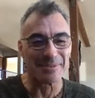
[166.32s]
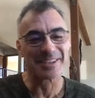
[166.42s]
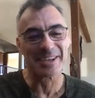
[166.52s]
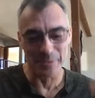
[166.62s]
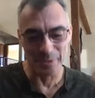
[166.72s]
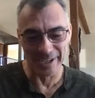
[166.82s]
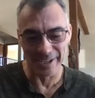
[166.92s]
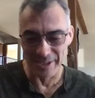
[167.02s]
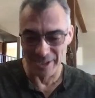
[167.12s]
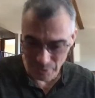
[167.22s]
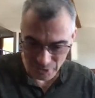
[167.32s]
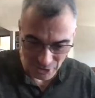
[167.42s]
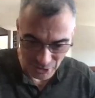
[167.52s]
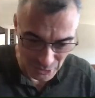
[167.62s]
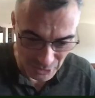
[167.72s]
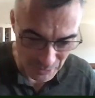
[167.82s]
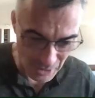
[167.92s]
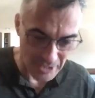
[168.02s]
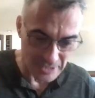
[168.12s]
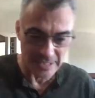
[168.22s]
but then we get there and we start doing the
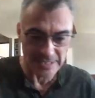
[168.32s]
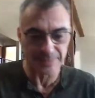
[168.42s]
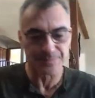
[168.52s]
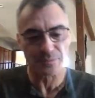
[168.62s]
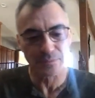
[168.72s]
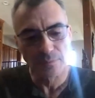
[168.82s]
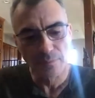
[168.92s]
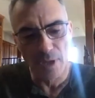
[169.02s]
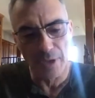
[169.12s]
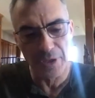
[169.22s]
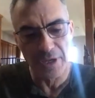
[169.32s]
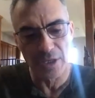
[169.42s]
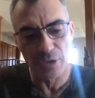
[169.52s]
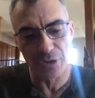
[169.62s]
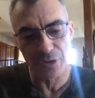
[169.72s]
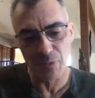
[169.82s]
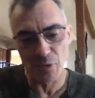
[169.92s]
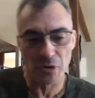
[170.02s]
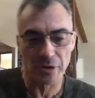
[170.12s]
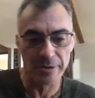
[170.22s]
process i think i learned
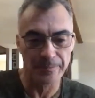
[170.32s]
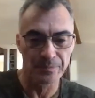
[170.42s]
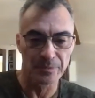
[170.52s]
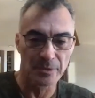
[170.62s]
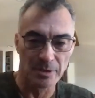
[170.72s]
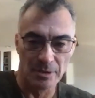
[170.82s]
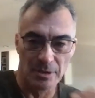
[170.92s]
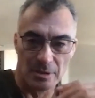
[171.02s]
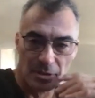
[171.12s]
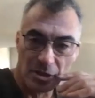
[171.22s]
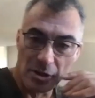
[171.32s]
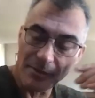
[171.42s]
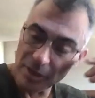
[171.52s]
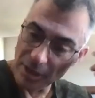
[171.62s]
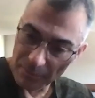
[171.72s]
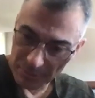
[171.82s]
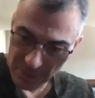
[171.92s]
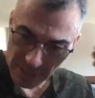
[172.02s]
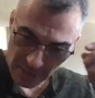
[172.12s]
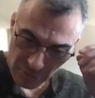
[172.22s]
more you know having come from
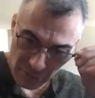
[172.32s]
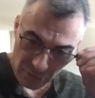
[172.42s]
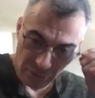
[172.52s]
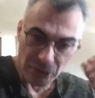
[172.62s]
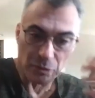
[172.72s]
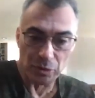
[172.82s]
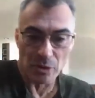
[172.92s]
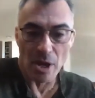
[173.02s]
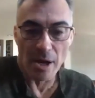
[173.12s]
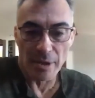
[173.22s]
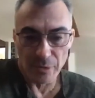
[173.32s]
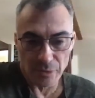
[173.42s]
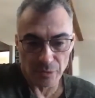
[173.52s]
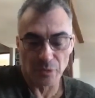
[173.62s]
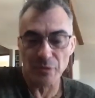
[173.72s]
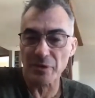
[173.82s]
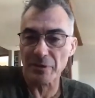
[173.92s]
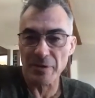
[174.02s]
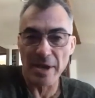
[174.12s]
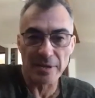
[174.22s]
second unit you deal with a lot with
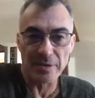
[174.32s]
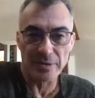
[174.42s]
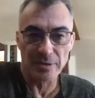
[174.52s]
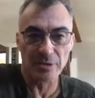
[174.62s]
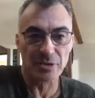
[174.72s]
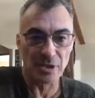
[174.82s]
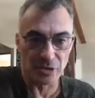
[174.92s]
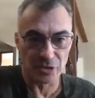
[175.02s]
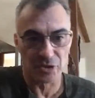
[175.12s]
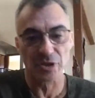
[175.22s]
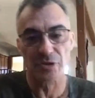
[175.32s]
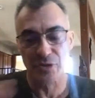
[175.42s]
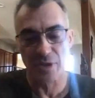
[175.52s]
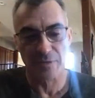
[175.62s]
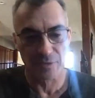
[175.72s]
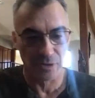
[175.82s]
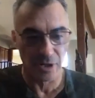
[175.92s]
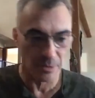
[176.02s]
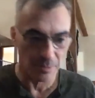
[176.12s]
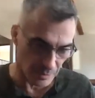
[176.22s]
vfx you know it's not just stunts you have to learn
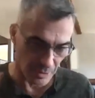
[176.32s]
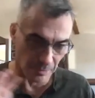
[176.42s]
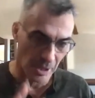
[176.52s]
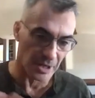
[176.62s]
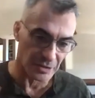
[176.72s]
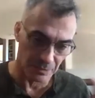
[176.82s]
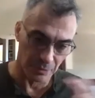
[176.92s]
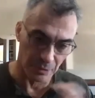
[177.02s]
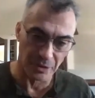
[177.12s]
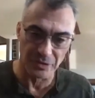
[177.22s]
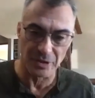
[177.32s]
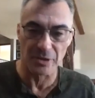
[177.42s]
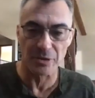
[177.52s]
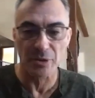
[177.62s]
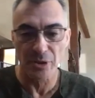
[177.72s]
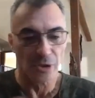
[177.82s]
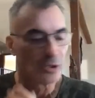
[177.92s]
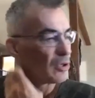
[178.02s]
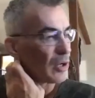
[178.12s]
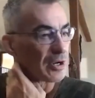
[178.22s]
how to composite put things together
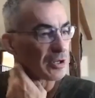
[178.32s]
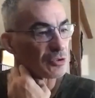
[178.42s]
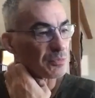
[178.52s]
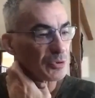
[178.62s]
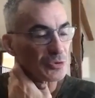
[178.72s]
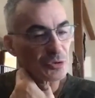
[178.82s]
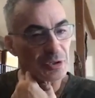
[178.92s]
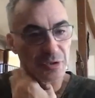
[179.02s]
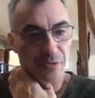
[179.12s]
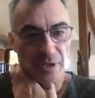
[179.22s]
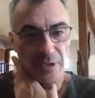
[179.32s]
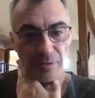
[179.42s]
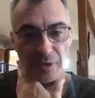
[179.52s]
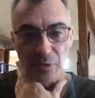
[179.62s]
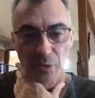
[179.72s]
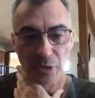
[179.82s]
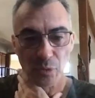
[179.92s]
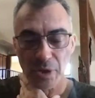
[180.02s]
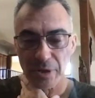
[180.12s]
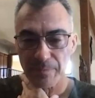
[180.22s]
how to use blue screens effectively and really
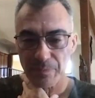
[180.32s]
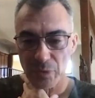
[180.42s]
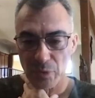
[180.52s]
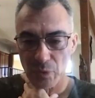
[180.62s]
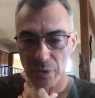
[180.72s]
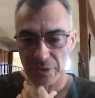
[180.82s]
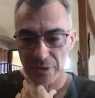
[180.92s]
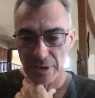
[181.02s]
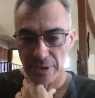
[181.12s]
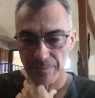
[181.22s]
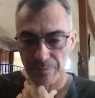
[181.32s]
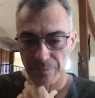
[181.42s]
what what um,